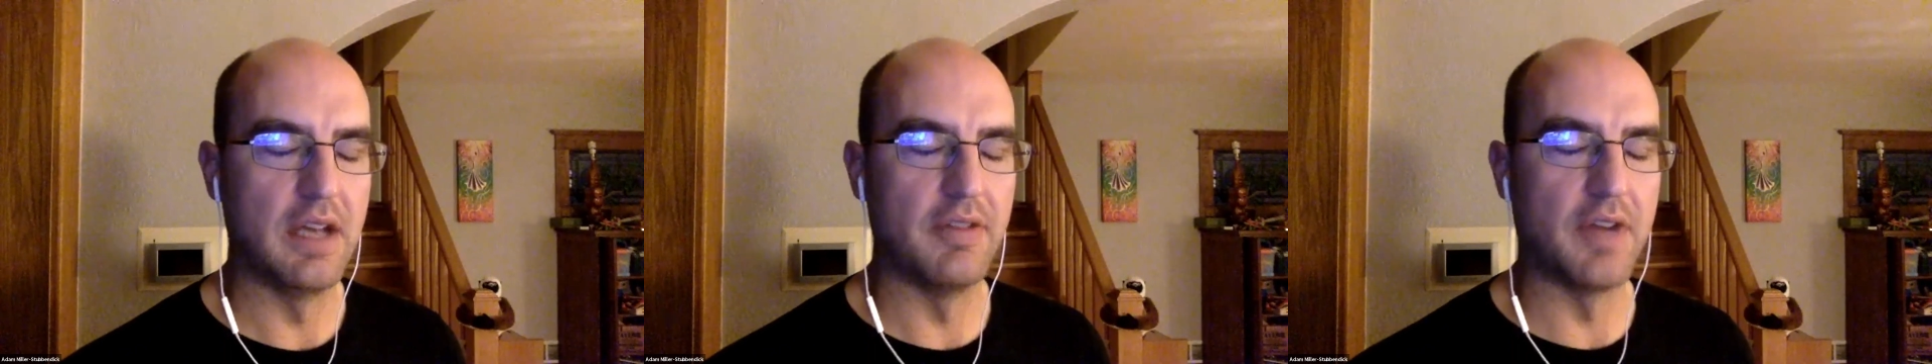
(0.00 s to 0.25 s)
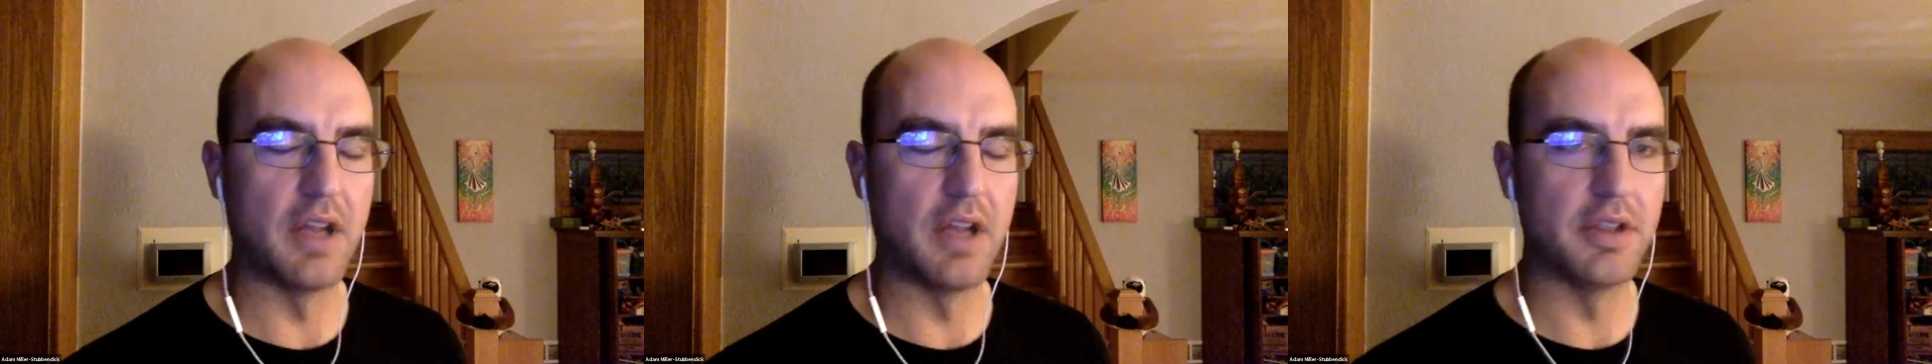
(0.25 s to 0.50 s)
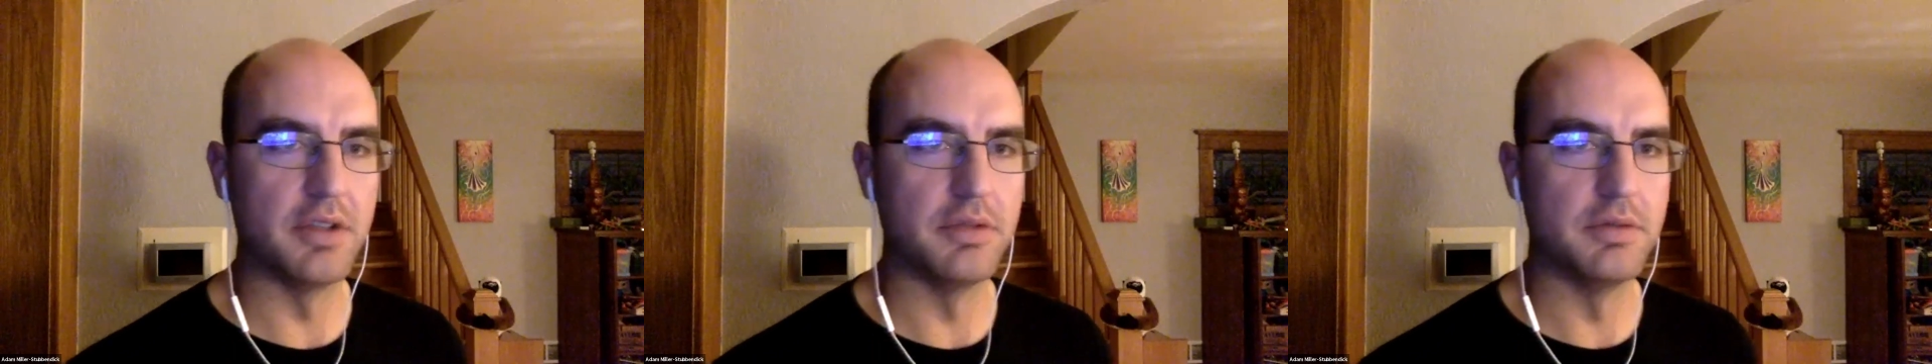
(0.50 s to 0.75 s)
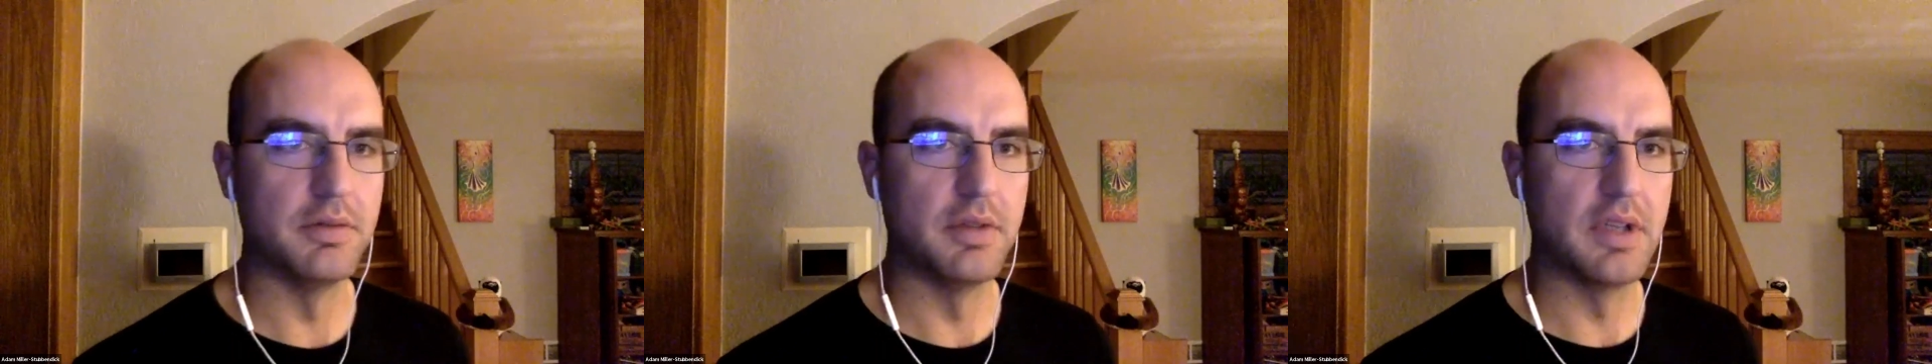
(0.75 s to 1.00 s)
follow you.
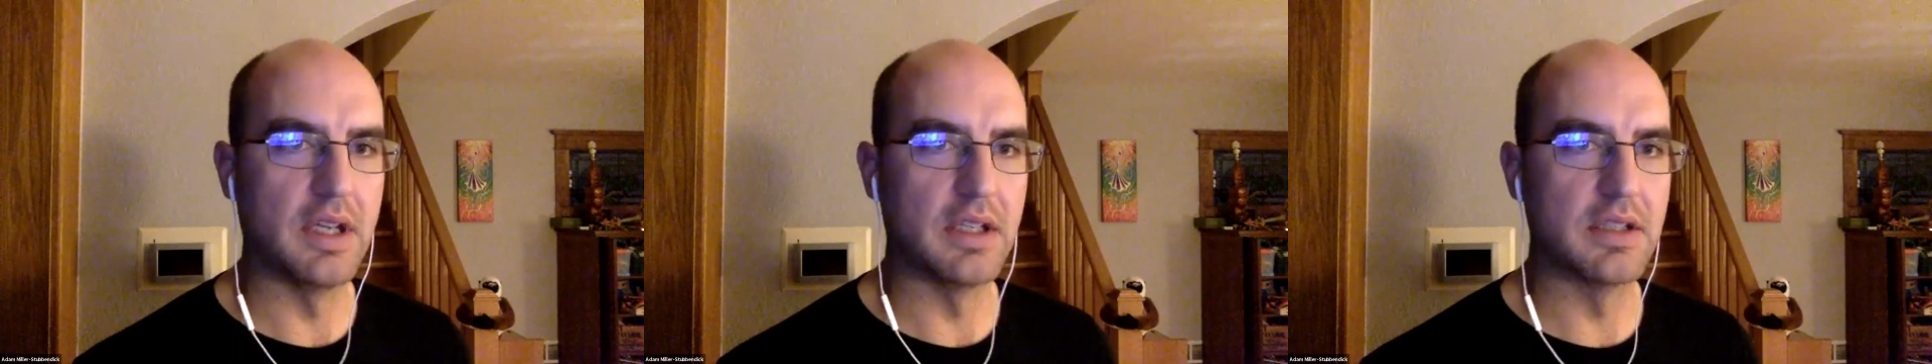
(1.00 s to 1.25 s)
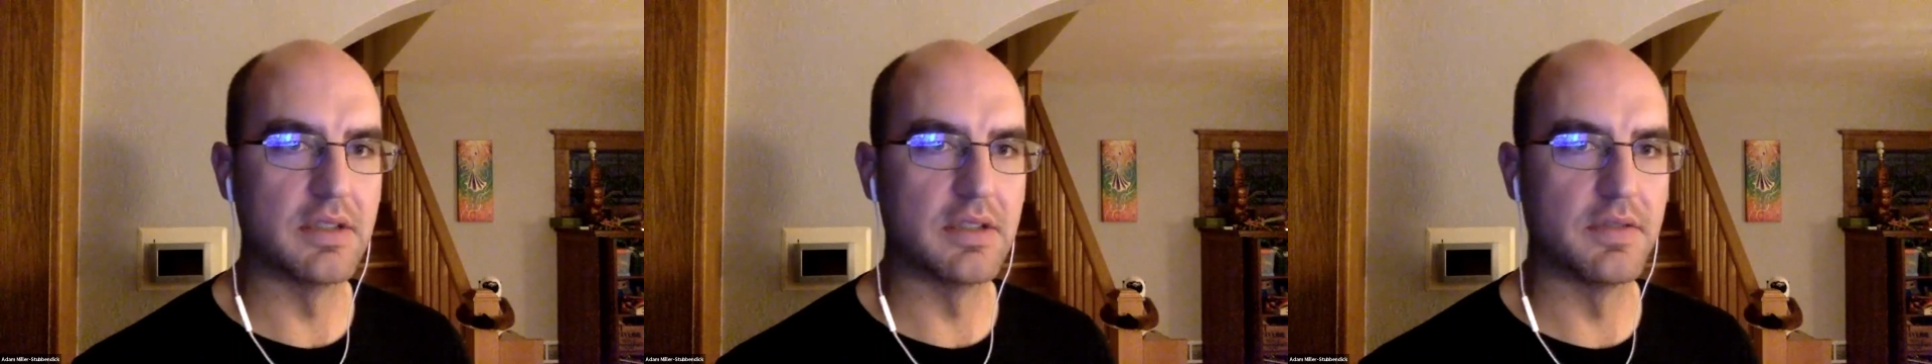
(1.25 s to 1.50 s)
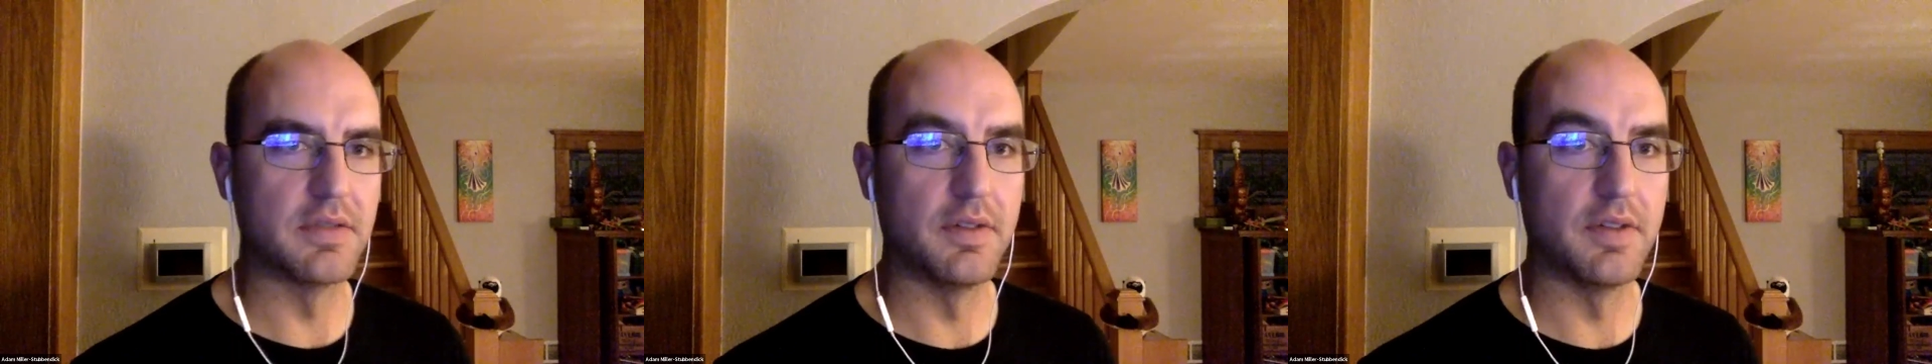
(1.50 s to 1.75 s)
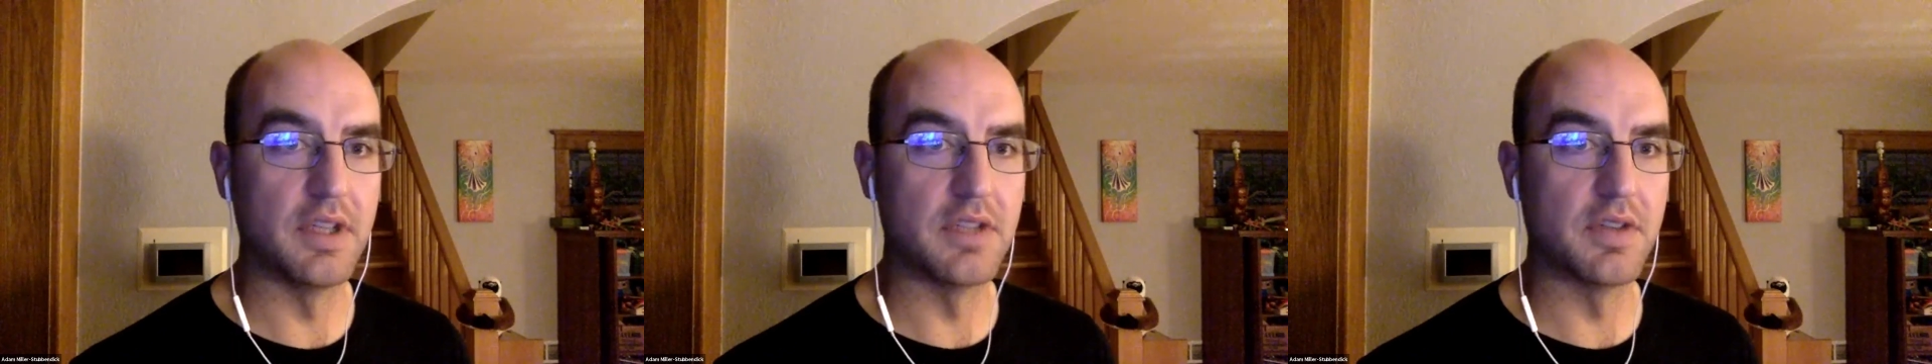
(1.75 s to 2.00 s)
Thanks
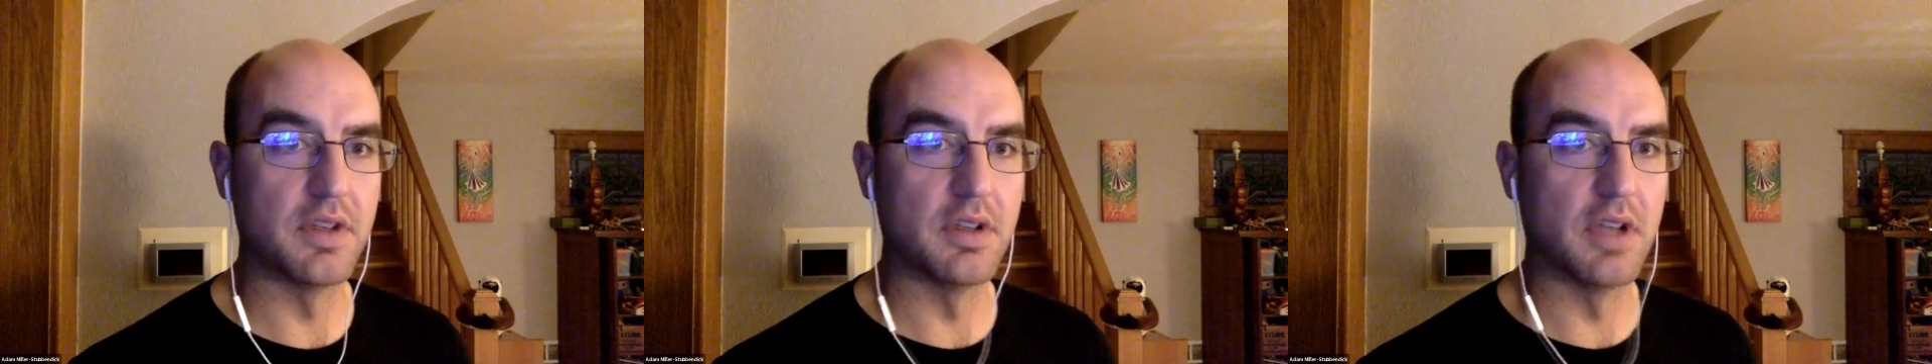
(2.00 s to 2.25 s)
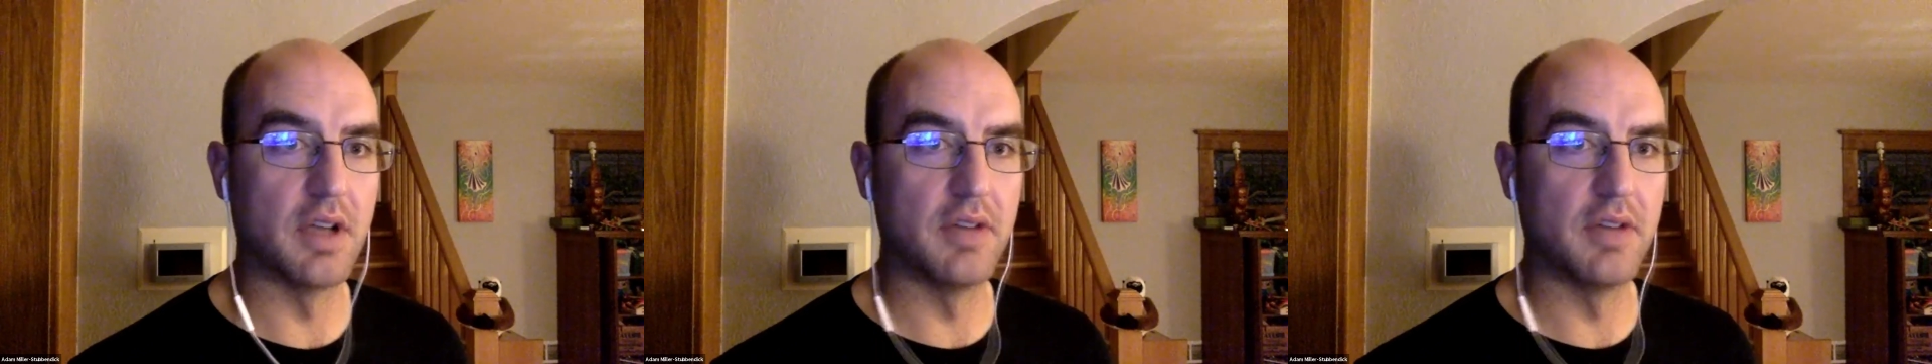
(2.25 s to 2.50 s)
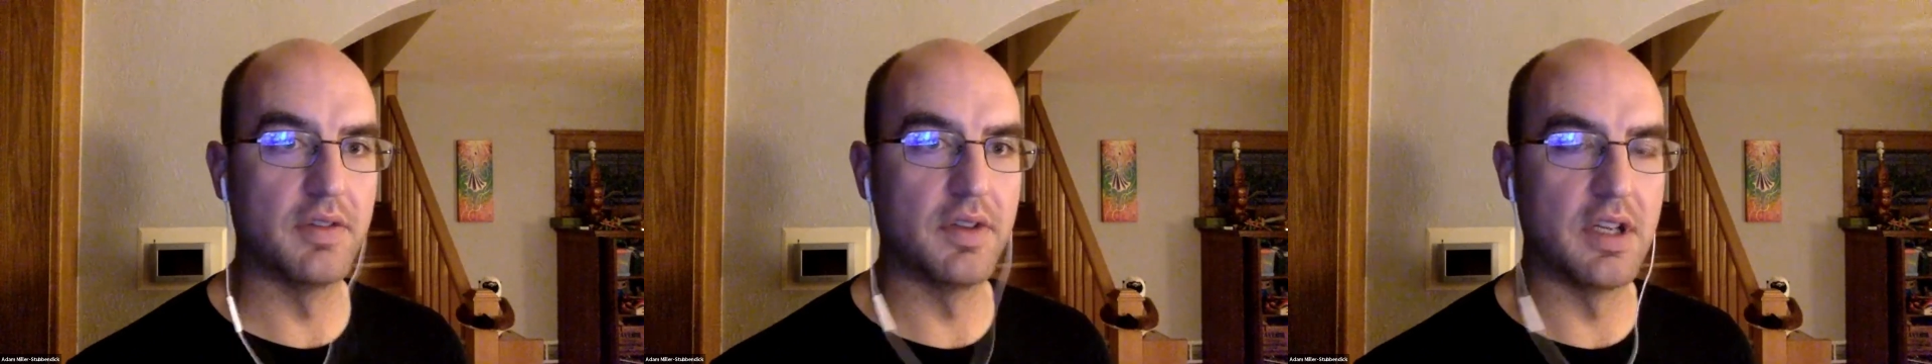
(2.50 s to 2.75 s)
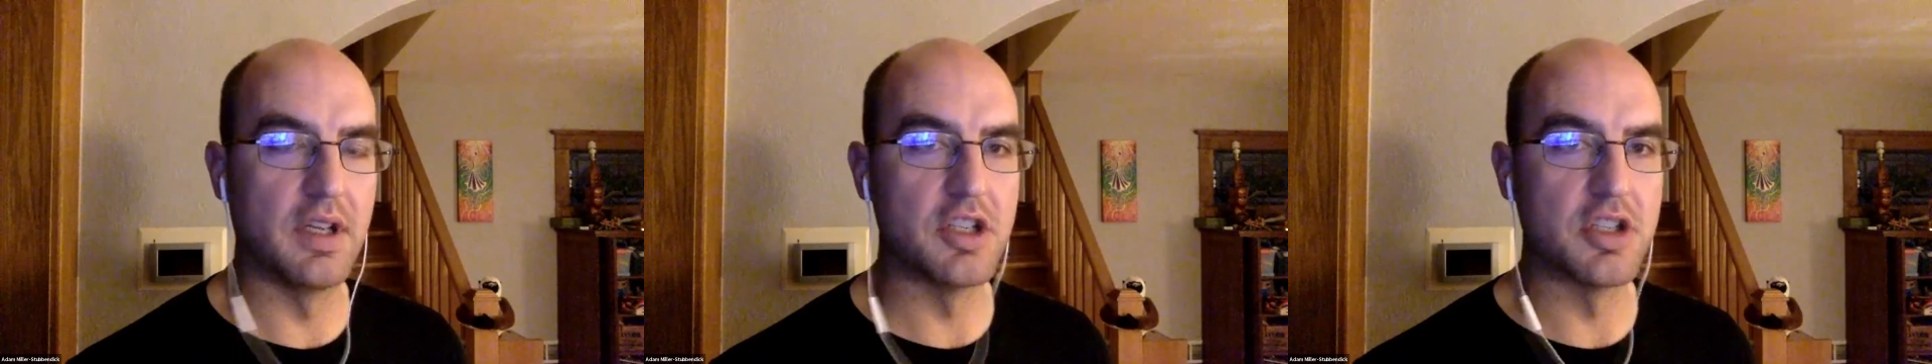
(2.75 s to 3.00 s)
for your love
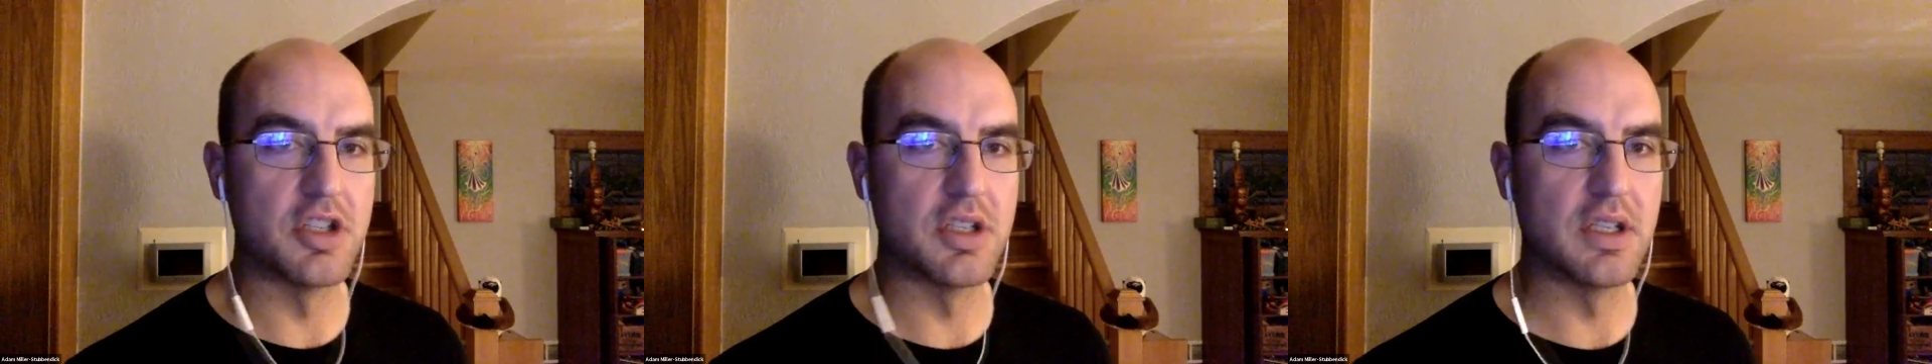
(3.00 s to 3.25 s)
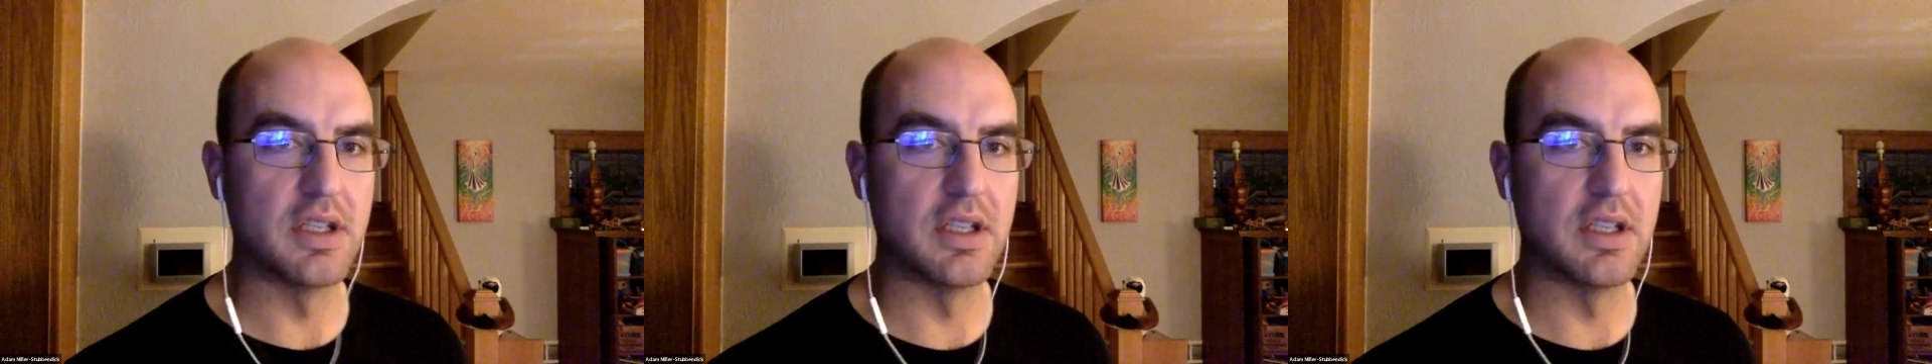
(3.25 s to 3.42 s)
that is